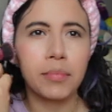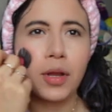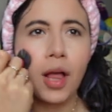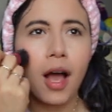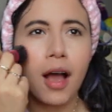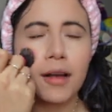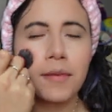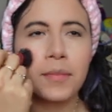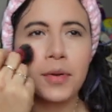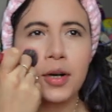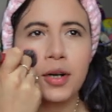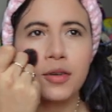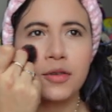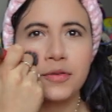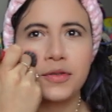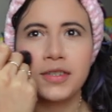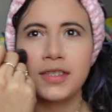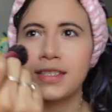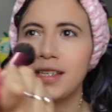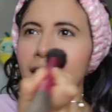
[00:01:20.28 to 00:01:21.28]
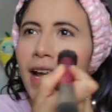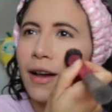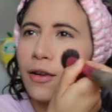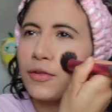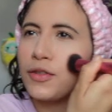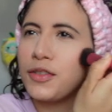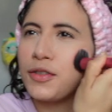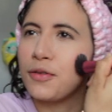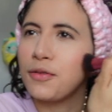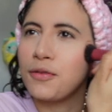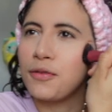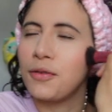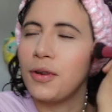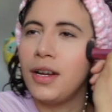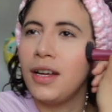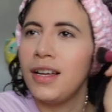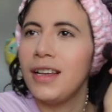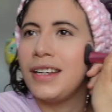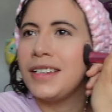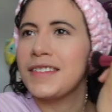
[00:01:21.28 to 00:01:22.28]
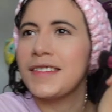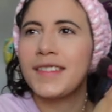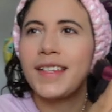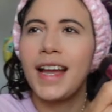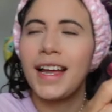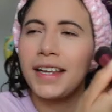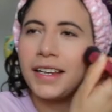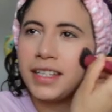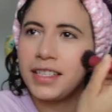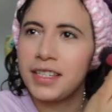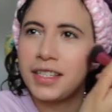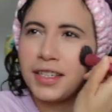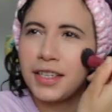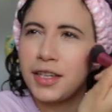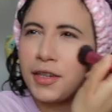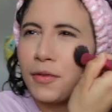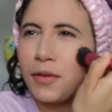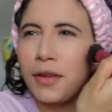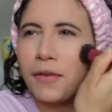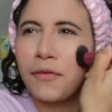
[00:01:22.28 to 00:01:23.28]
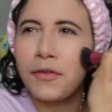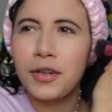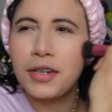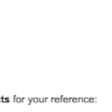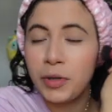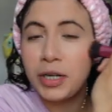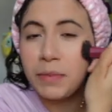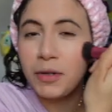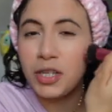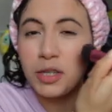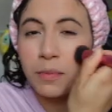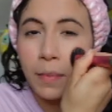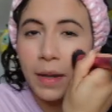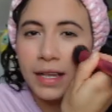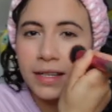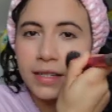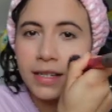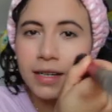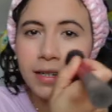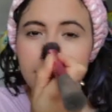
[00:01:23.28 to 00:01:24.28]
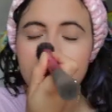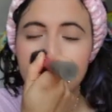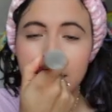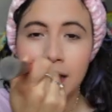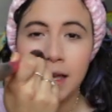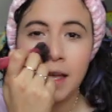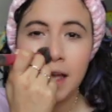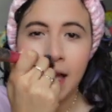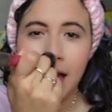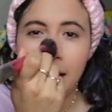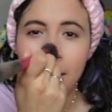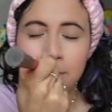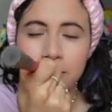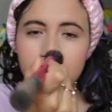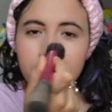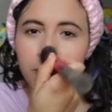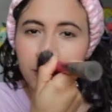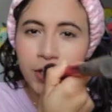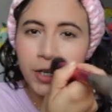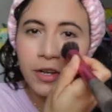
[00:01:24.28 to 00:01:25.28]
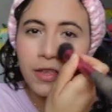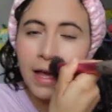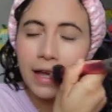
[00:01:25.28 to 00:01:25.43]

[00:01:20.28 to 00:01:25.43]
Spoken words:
blog posts, how to sign into CUNY for pretty much basics. I'm sure